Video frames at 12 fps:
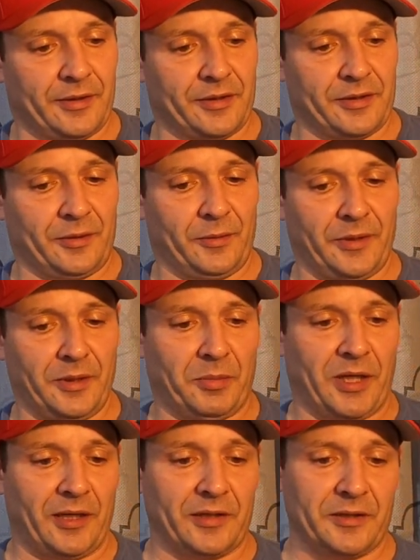So in the
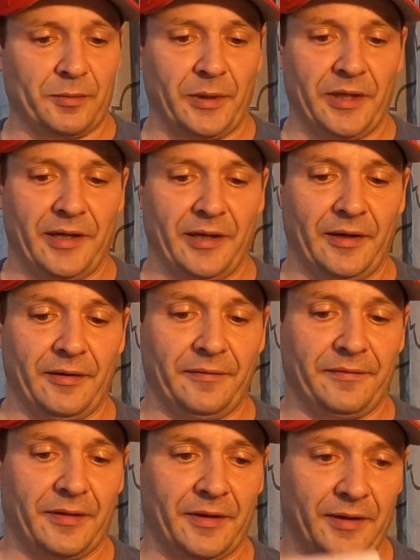box we have
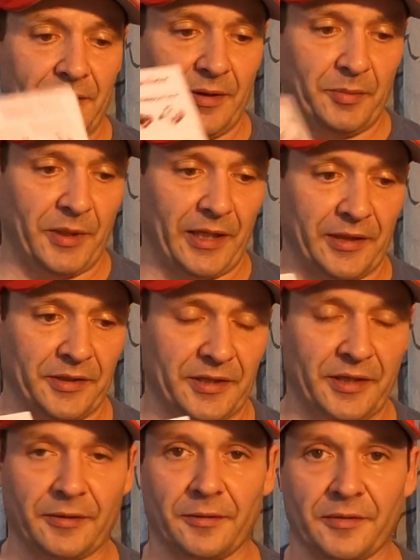a pack of
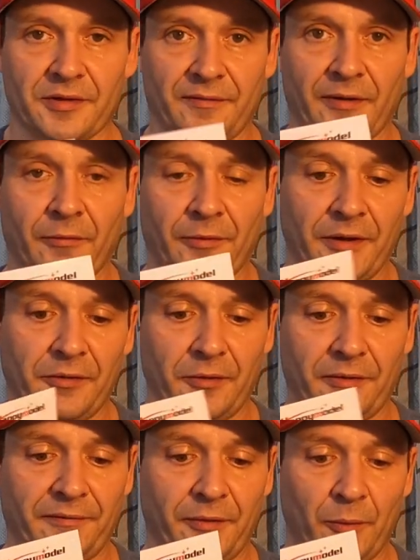stickers. I've already
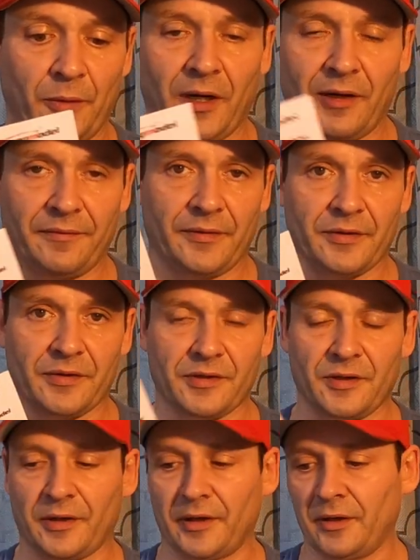took a few off and
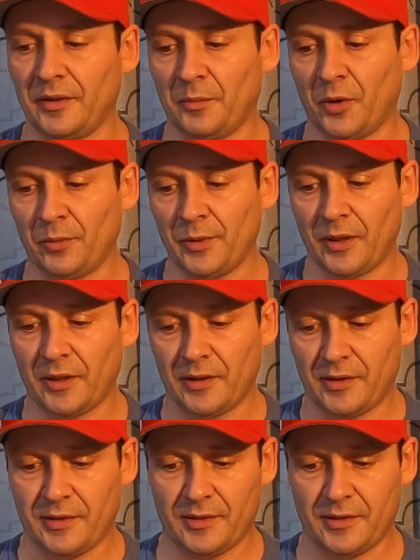stuck it on the Mobula.